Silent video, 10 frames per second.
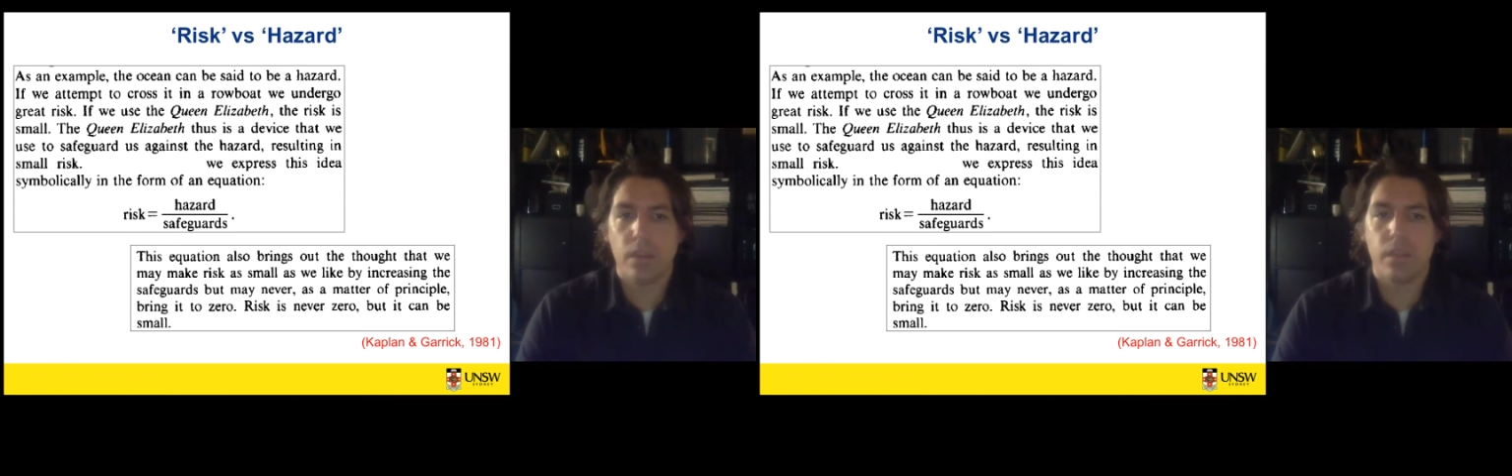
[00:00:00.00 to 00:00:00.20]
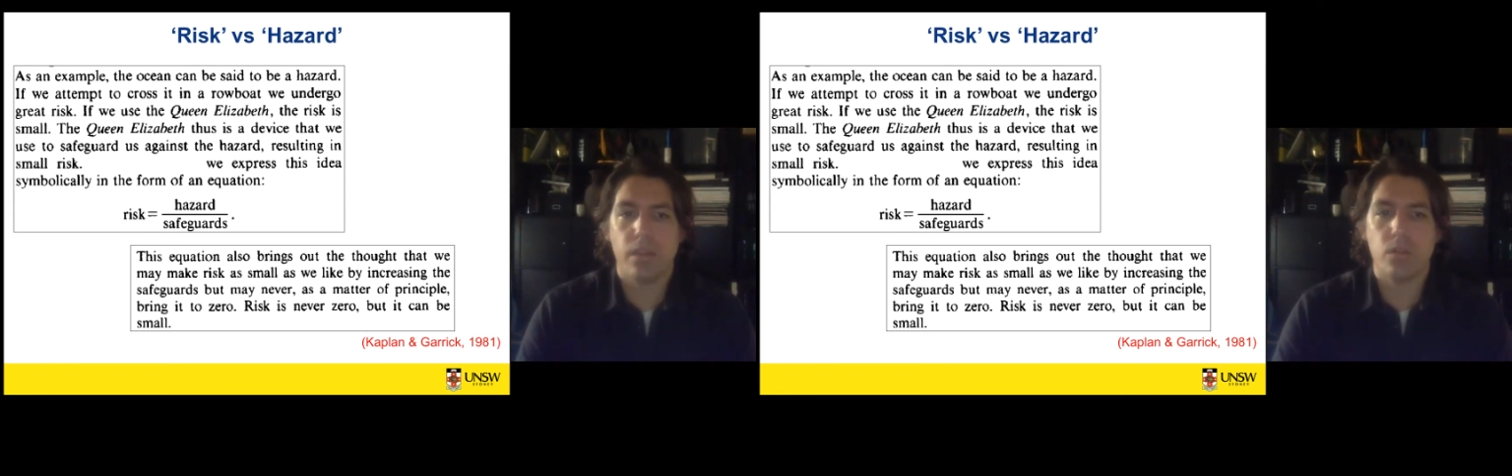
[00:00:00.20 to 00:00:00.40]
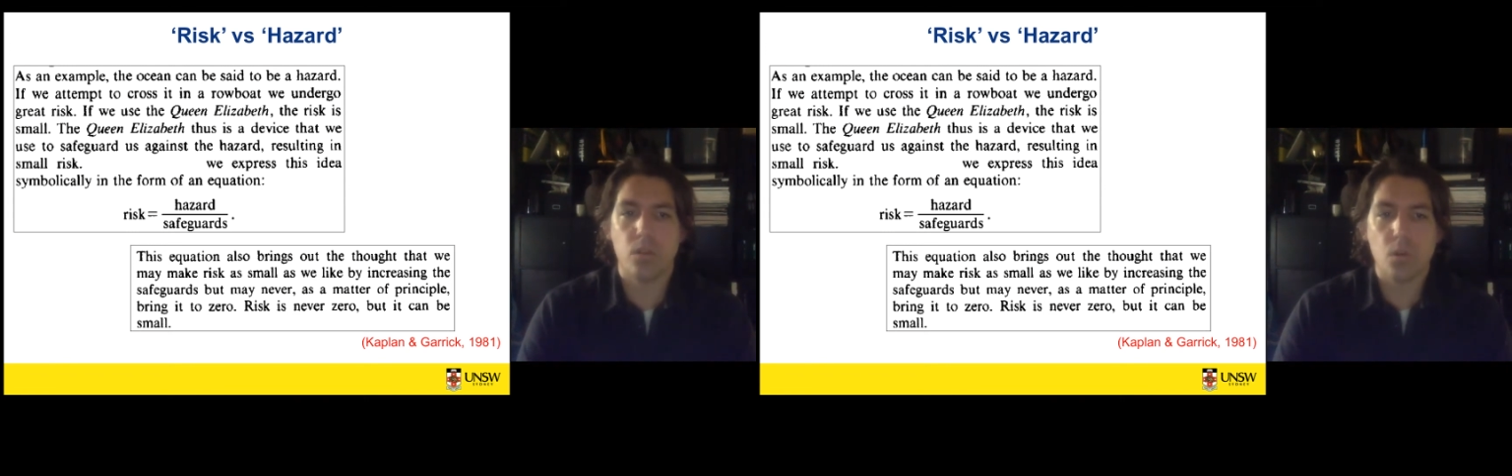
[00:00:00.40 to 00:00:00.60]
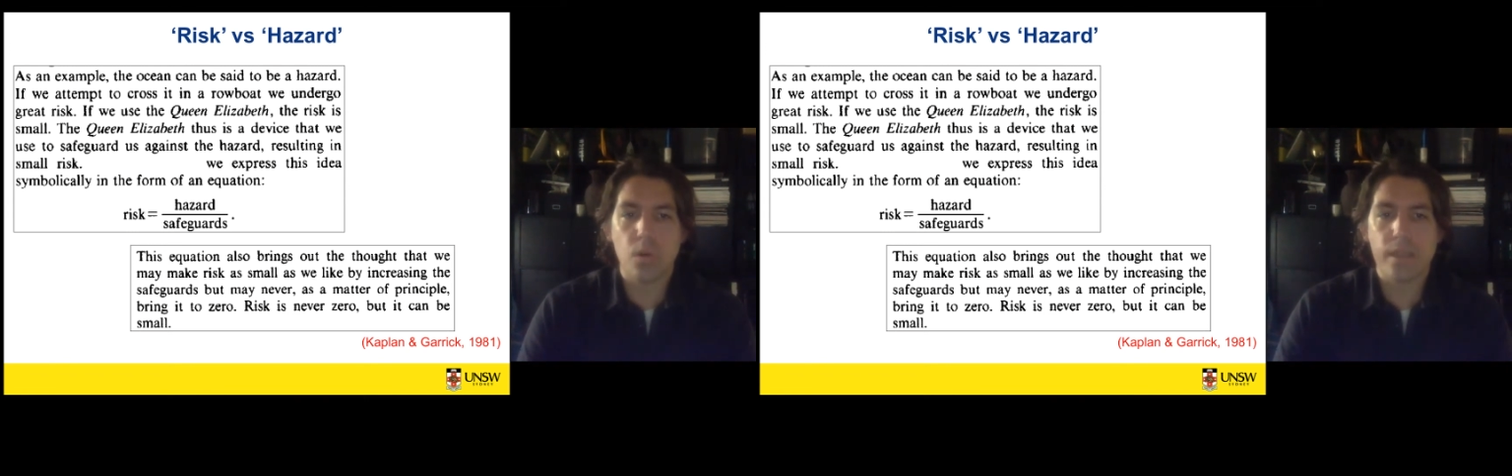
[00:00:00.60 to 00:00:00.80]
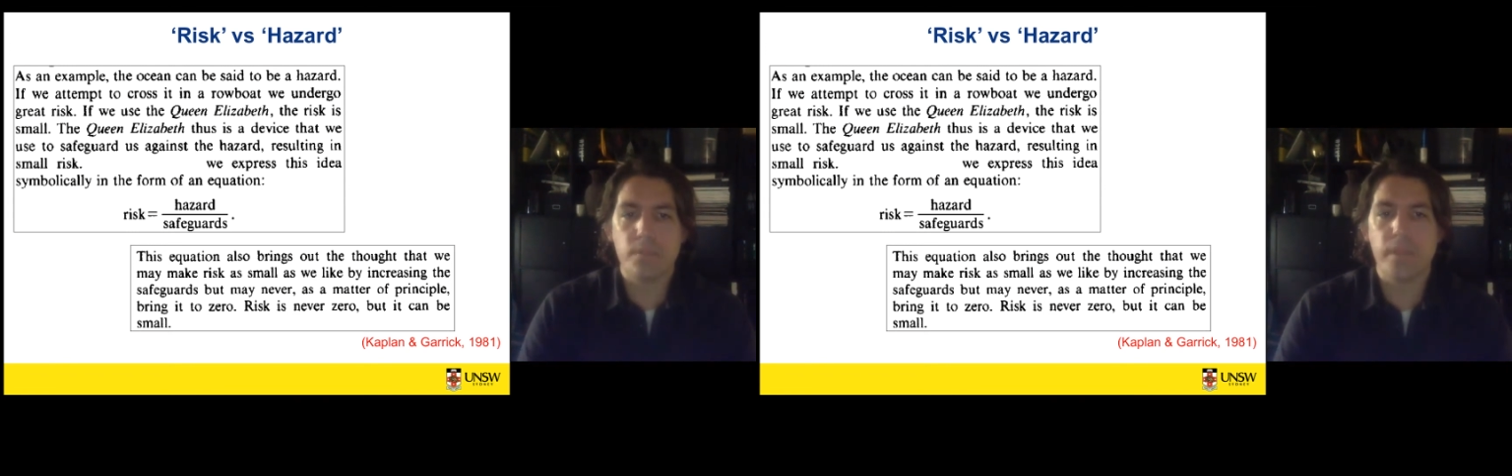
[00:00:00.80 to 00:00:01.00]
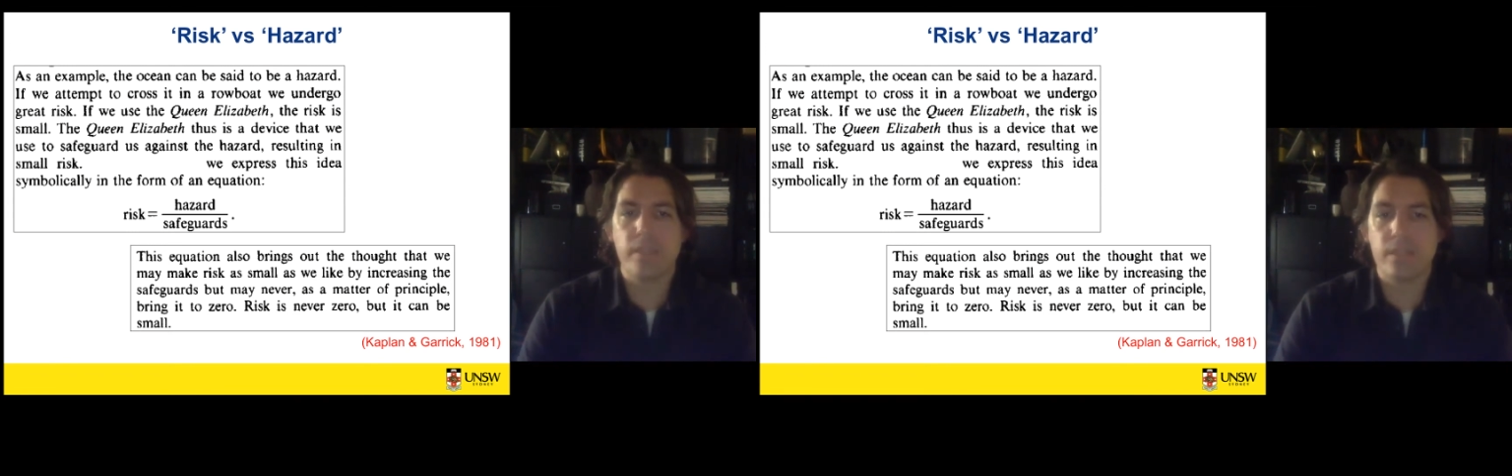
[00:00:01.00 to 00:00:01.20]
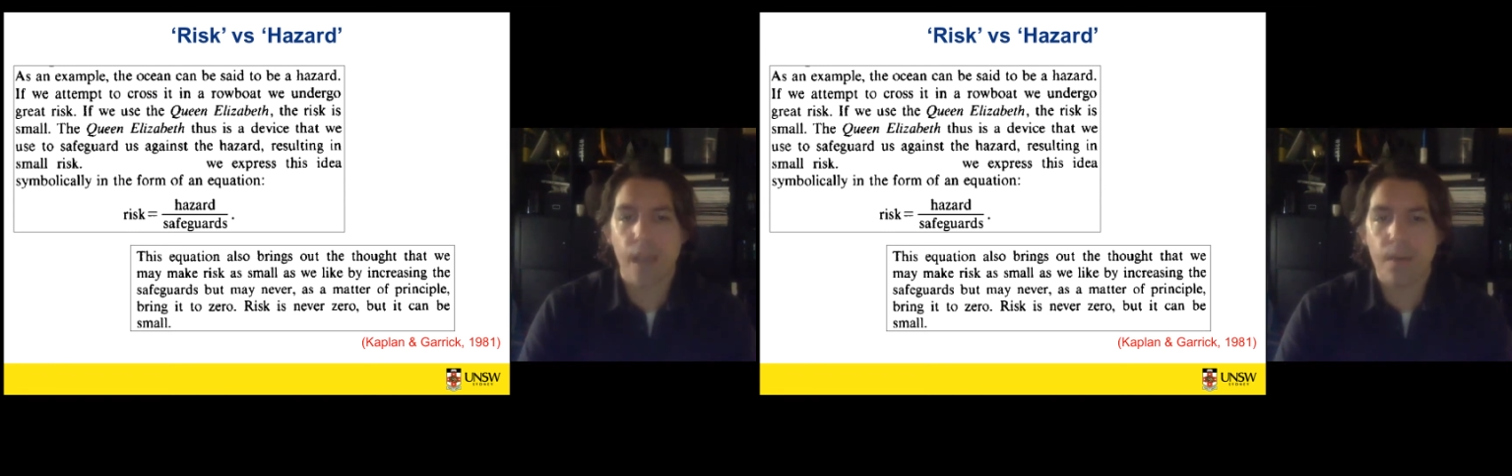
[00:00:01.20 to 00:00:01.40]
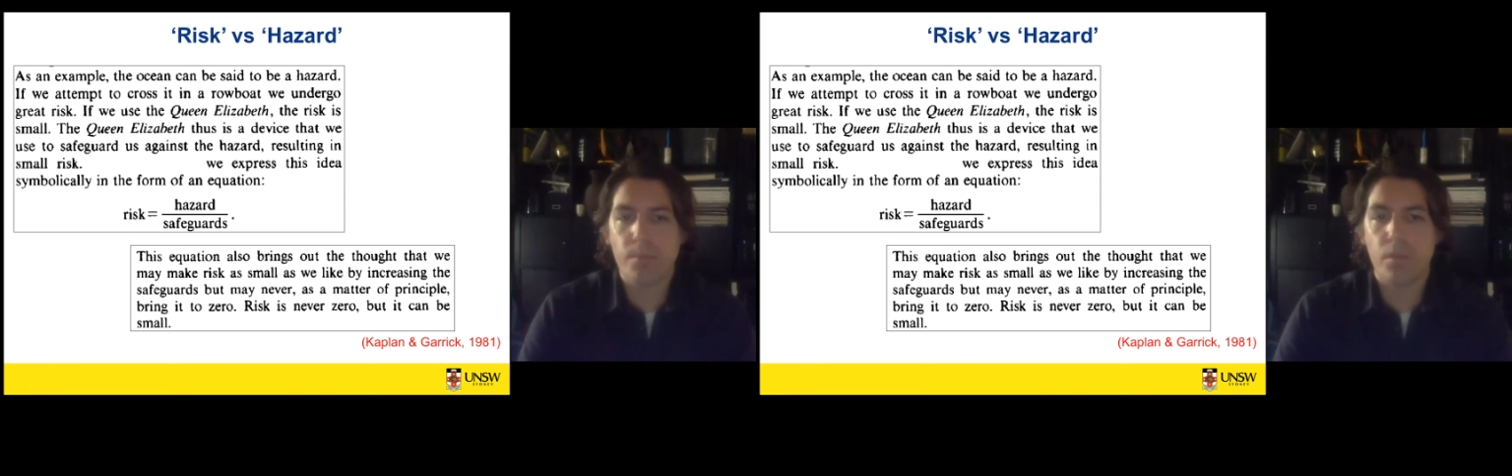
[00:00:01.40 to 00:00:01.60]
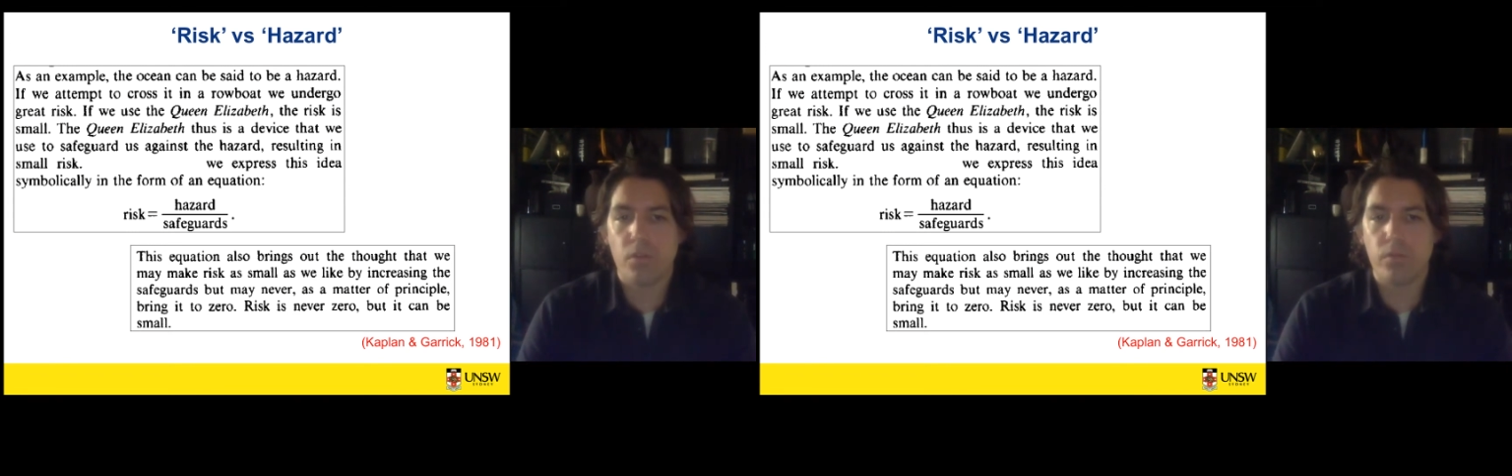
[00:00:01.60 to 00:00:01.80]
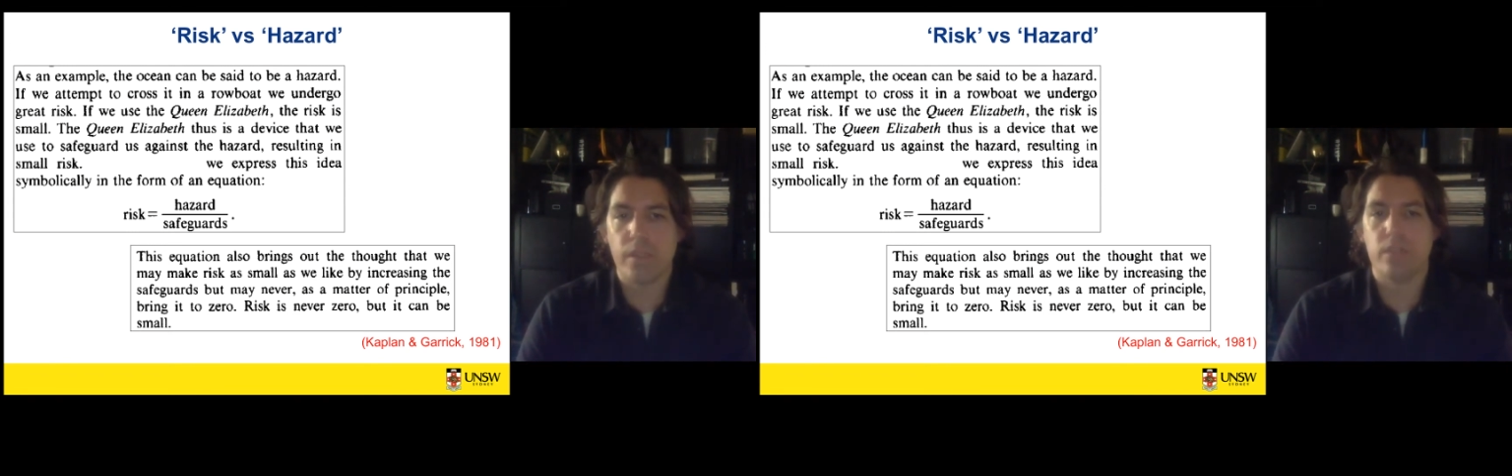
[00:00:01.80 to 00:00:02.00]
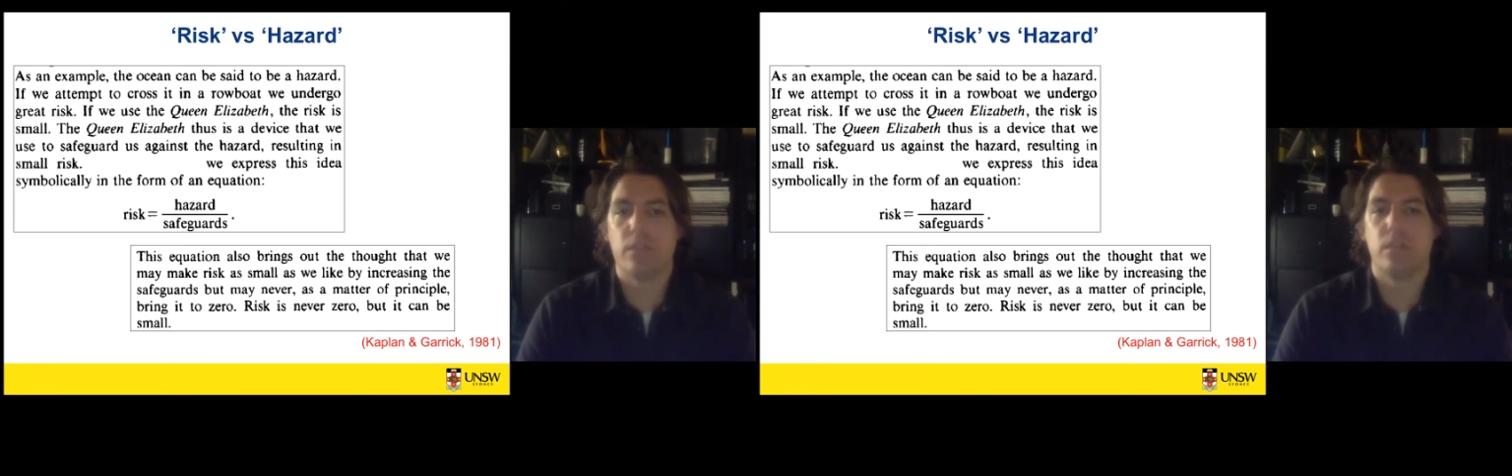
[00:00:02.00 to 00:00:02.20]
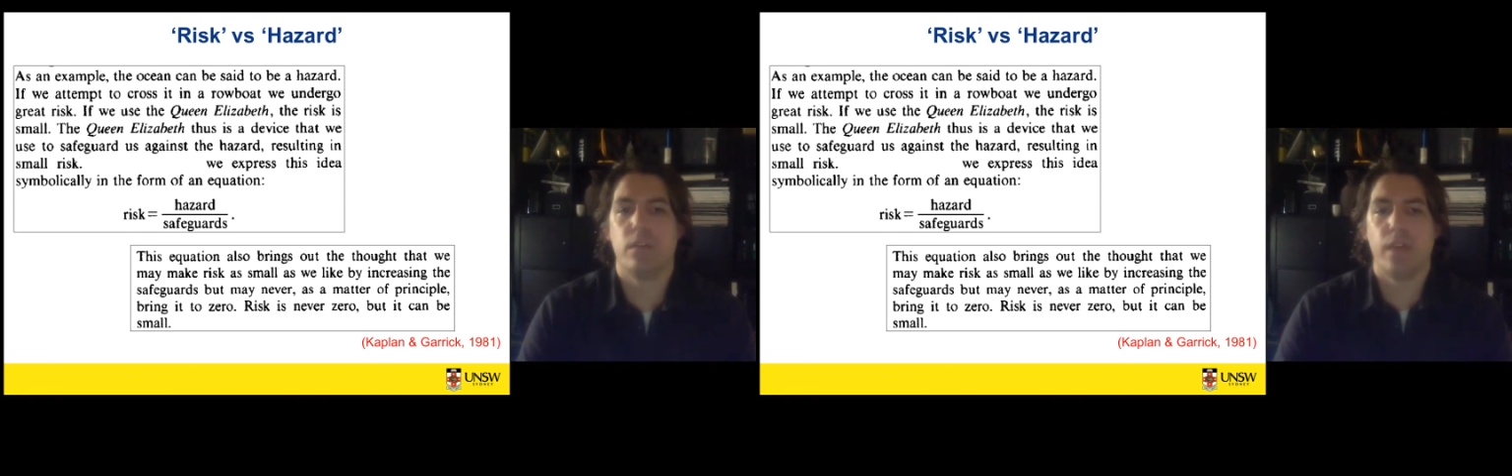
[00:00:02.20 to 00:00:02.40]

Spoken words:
there will always be some risk,